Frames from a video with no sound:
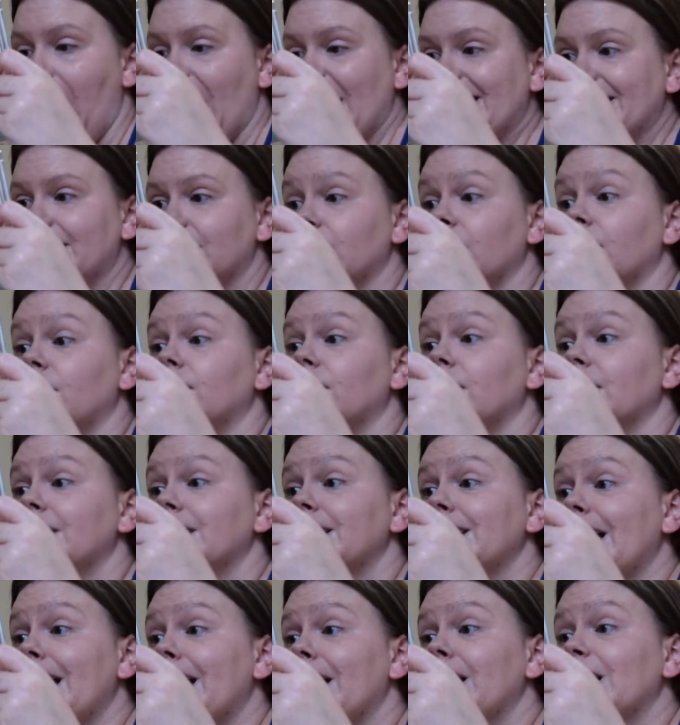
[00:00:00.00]
So the
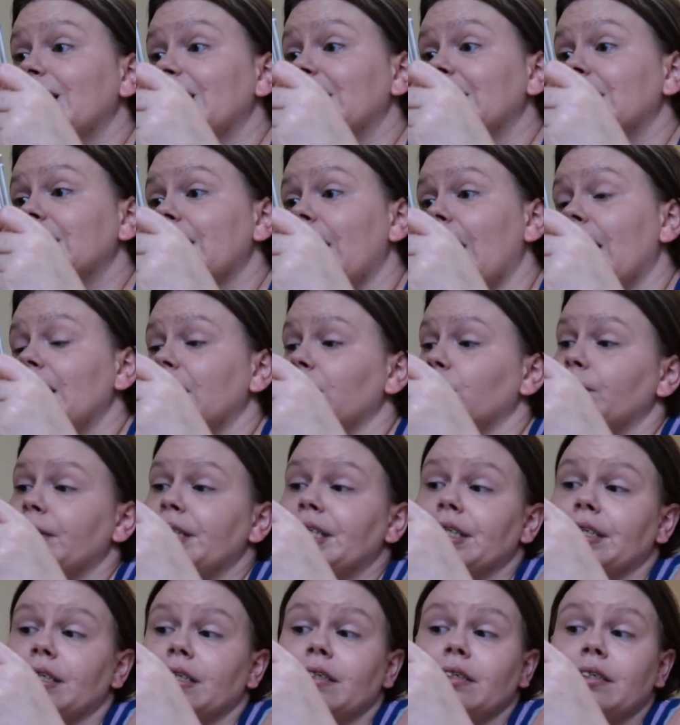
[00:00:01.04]
sound is kind of
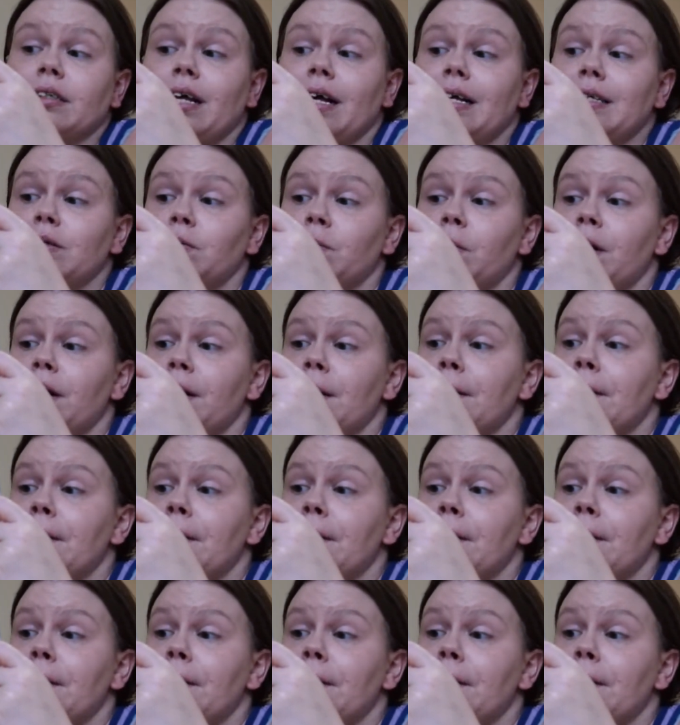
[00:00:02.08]
weird. That's why.